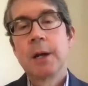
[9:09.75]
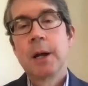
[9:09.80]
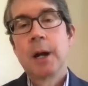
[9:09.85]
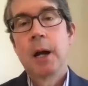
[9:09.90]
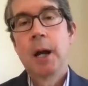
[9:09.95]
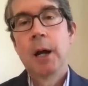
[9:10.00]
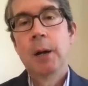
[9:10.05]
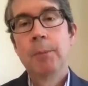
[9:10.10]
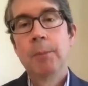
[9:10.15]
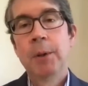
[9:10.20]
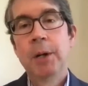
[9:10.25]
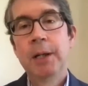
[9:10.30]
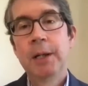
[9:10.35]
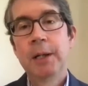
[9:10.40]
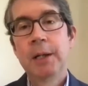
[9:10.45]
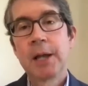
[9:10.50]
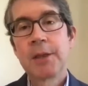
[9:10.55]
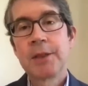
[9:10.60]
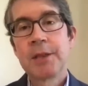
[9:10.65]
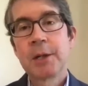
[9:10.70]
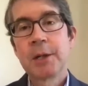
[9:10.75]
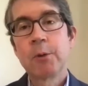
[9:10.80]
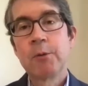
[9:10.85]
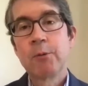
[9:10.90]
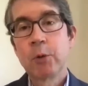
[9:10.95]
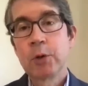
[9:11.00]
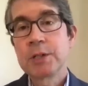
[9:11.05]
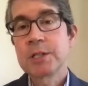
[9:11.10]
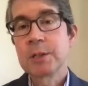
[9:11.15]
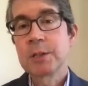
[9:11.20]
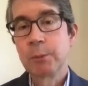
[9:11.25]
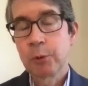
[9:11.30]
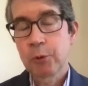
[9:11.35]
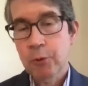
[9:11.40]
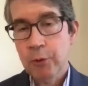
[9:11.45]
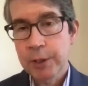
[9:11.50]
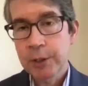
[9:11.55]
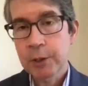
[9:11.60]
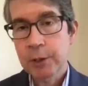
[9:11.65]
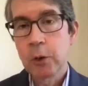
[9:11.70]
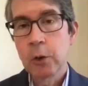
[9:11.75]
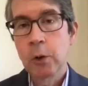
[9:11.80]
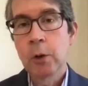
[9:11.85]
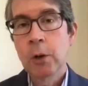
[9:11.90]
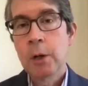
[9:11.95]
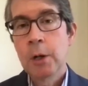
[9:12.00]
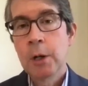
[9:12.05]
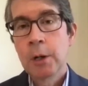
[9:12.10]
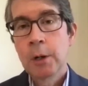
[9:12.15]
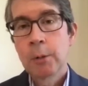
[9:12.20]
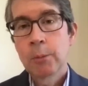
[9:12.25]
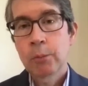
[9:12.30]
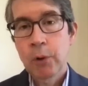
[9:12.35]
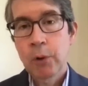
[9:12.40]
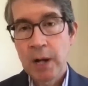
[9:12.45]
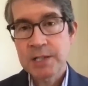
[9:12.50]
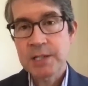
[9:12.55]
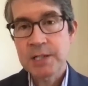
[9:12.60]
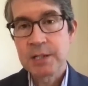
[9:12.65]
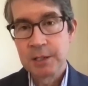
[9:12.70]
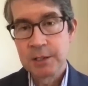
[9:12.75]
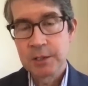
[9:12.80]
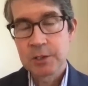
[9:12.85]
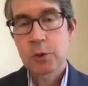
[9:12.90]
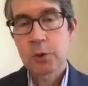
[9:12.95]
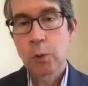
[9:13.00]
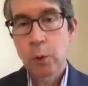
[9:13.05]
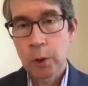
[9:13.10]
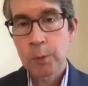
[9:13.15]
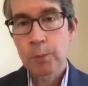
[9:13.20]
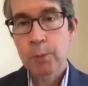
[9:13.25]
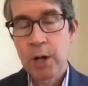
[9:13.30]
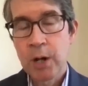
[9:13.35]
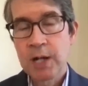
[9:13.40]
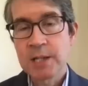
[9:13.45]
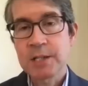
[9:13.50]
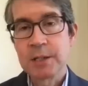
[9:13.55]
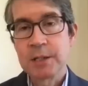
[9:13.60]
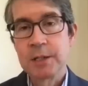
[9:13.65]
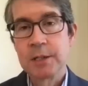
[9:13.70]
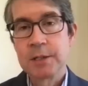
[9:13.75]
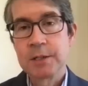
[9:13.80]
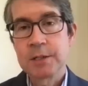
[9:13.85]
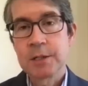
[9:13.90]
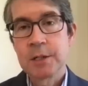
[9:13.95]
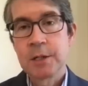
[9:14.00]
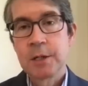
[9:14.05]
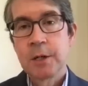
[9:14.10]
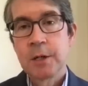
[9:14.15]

But I think we've won some critical precedents, court precedents,